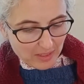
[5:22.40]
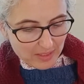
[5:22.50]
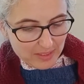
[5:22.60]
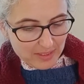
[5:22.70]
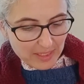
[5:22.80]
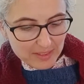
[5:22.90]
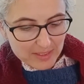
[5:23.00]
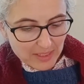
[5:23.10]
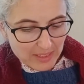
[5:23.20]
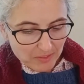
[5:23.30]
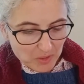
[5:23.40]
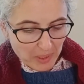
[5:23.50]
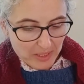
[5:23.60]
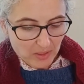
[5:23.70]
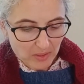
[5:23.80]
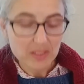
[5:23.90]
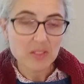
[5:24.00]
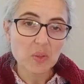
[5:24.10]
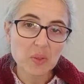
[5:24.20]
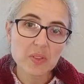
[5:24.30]
this second Sunday after Pentecost
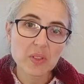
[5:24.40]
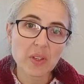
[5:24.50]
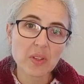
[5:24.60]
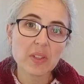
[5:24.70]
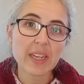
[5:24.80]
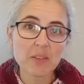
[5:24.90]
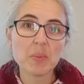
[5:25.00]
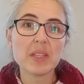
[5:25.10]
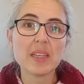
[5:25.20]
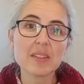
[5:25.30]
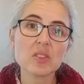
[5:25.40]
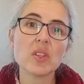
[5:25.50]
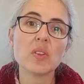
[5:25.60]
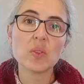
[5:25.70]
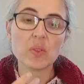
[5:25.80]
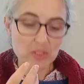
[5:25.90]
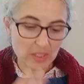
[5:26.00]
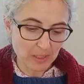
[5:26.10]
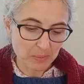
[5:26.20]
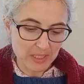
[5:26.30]
is also can be the external
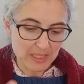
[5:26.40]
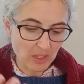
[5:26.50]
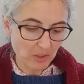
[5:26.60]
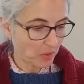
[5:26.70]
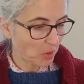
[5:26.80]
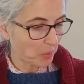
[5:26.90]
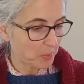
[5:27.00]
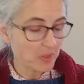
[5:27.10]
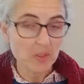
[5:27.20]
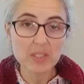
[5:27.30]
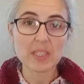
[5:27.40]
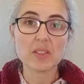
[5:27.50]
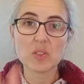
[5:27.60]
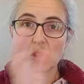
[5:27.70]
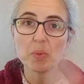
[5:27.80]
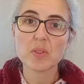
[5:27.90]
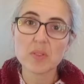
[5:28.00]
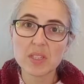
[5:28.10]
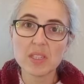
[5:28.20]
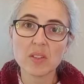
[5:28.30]
solemnity of Corpus Christi, because Corpus
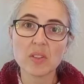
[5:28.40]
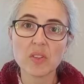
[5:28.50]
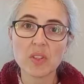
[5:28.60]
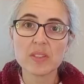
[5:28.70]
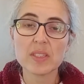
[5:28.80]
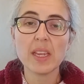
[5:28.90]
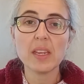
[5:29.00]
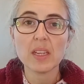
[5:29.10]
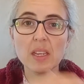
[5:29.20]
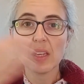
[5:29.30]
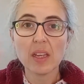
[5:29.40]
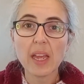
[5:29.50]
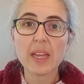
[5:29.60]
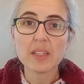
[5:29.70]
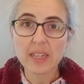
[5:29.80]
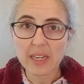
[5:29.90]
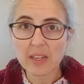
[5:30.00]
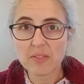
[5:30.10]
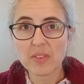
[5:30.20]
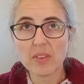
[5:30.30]
Christi is on the Thursday, and you
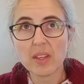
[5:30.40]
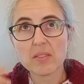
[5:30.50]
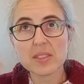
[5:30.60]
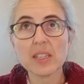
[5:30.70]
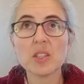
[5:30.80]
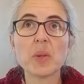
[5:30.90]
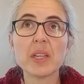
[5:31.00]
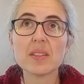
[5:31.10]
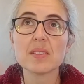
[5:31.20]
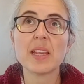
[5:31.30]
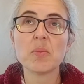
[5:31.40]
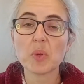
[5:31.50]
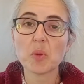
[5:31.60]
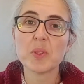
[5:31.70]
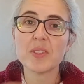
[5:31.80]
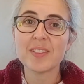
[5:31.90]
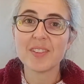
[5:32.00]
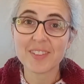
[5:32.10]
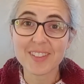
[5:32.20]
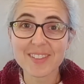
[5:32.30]
can celebrate the same propers
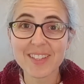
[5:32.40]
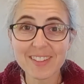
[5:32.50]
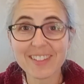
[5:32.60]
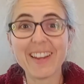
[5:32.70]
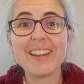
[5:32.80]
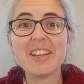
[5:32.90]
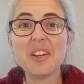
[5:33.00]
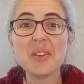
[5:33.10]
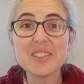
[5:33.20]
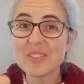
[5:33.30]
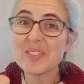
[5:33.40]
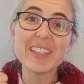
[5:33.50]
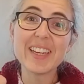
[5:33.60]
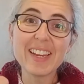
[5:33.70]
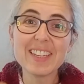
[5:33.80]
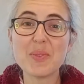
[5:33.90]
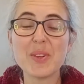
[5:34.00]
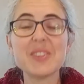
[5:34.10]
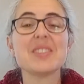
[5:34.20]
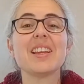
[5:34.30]
on the Sunday, which is really handy
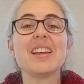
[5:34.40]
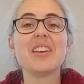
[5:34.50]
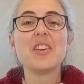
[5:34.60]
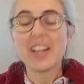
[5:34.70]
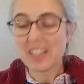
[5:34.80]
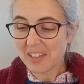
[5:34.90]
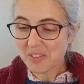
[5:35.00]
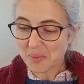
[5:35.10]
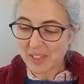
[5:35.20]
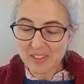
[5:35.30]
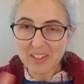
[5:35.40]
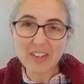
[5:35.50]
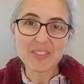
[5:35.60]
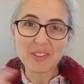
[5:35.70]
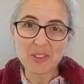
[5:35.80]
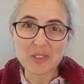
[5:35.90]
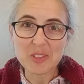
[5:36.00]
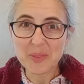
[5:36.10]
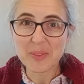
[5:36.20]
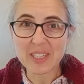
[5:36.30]
because I love it when I don't have to learn
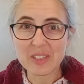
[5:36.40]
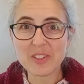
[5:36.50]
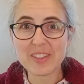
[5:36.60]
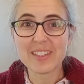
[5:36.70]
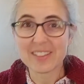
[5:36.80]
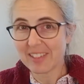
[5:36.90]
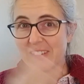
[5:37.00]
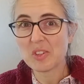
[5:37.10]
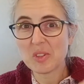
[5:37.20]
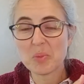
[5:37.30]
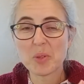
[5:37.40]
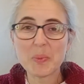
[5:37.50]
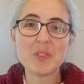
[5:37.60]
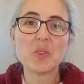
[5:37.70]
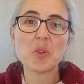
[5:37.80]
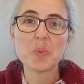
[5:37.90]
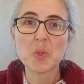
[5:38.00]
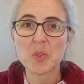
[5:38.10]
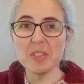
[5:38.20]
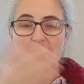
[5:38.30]
too many new things. I know the propers for Corpus
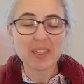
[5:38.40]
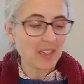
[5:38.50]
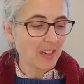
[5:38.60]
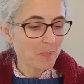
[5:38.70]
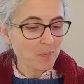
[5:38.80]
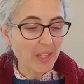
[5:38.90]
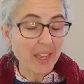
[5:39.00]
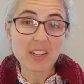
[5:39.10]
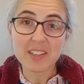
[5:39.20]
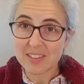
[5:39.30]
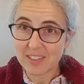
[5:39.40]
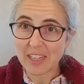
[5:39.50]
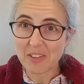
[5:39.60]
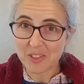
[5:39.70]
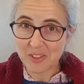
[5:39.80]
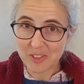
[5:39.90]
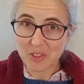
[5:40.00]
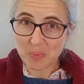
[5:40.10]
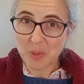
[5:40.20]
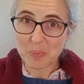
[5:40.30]
Christi, and I still have to learn
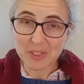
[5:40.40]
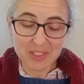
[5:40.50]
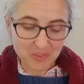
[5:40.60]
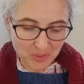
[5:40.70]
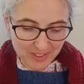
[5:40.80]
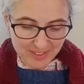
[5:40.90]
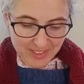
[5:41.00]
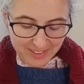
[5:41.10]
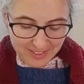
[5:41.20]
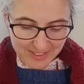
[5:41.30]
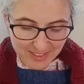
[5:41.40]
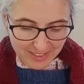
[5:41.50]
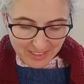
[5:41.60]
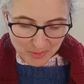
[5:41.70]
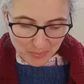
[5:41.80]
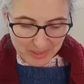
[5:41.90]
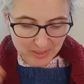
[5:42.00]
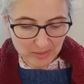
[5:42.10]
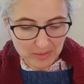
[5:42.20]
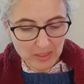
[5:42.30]
the propers for the second Sunday after
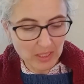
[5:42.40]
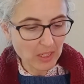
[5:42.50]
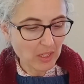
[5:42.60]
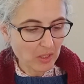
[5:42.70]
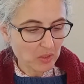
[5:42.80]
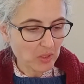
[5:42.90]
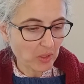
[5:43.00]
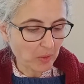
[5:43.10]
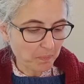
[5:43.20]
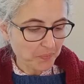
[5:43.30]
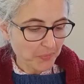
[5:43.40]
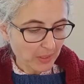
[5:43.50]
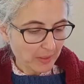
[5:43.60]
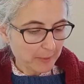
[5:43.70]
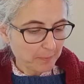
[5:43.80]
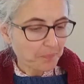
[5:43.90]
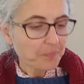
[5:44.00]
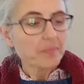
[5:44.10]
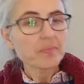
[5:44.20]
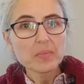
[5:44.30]
Pentecost. So it
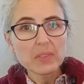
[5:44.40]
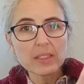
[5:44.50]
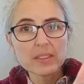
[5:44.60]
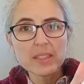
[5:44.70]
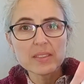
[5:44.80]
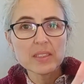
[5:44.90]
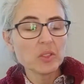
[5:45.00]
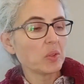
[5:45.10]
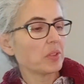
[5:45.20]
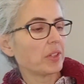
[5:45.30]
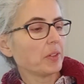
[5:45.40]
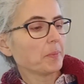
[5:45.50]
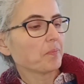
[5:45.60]
says in the Ordo,